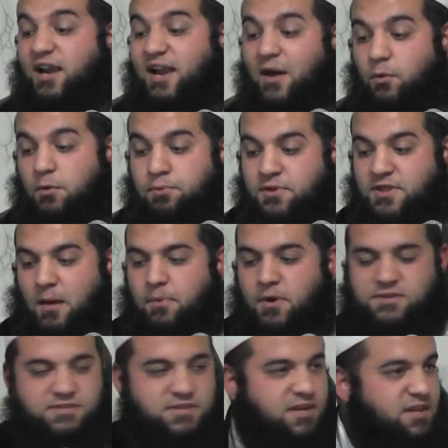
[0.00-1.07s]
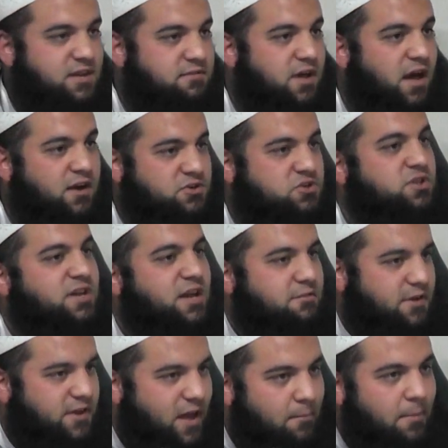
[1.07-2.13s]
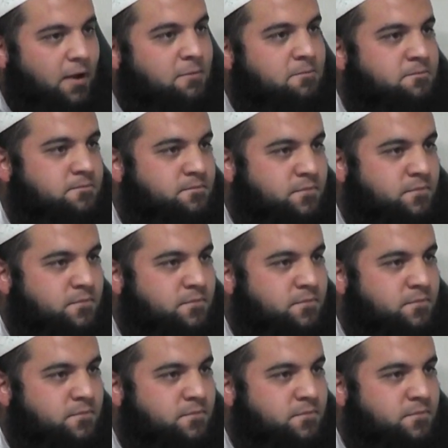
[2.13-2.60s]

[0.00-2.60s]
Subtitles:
Allah will put that person underneath the arsh on the day of Qiyamah.